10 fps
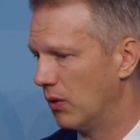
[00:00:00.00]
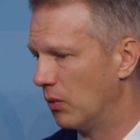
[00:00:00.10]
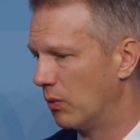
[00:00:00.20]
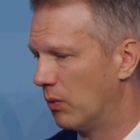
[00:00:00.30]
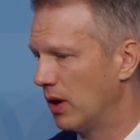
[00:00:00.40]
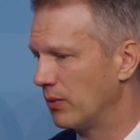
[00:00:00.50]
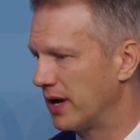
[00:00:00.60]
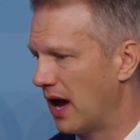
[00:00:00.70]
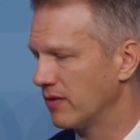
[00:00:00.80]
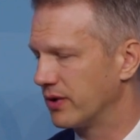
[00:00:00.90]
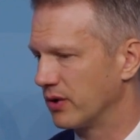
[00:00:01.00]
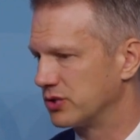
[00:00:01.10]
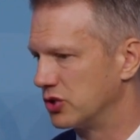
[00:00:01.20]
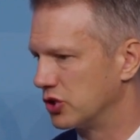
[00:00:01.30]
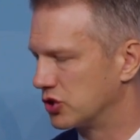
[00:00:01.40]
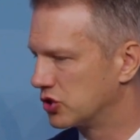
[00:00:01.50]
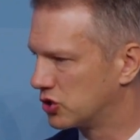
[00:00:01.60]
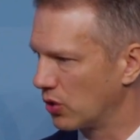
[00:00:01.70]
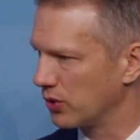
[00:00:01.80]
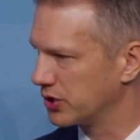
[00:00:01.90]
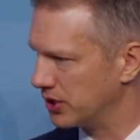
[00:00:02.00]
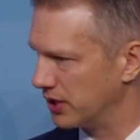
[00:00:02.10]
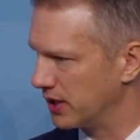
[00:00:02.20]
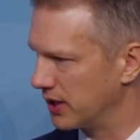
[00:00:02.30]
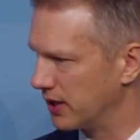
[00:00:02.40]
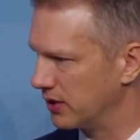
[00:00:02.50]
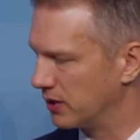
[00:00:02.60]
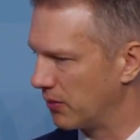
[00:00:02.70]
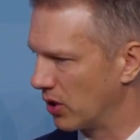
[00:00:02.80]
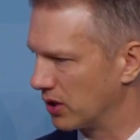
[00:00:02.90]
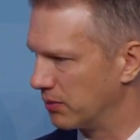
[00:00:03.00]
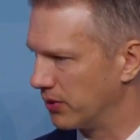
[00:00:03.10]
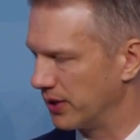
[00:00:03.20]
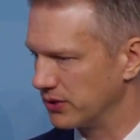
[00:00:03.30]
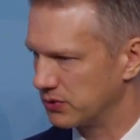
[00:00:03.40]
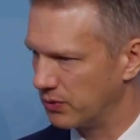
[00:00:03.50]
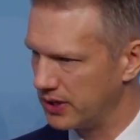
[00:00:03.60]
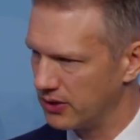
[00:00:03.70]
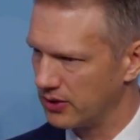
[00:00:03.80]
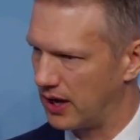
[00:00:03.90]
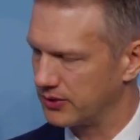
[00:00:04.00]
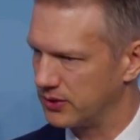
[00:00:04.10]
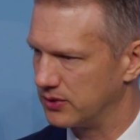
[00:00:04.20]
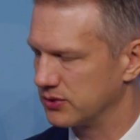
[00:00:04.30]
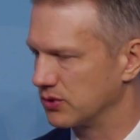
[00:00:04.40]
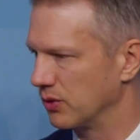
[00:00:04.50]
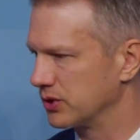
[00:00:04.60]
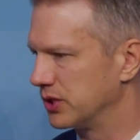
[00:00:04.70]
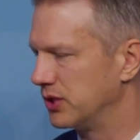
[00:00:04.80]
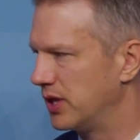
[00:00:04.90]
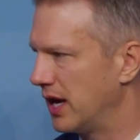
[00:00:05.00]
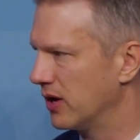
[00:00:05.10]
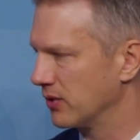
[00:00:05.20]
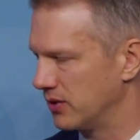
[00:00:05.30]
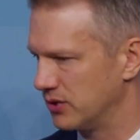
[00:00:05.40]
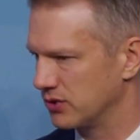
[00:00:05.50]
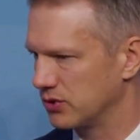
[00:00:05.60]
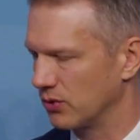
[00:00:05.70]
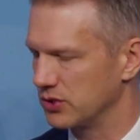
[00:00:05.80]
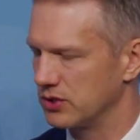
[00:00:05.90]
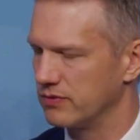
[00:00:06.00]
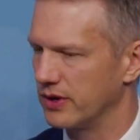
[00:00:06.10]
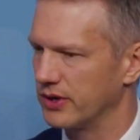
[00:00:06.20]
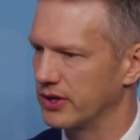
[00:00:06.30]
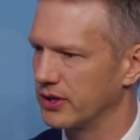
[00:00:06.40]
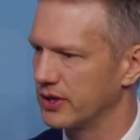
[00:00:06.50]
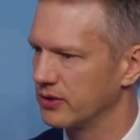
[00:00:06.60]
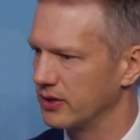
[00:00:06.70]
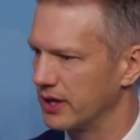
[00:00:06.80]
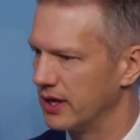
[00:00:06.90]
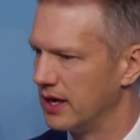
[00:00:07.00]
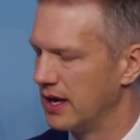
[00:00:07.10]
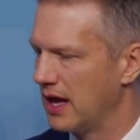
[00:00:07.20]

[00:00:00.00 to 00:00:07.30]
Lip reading: what we have here is a distortion in the marketplace. We are not the distortion. They are the distortion very clearly.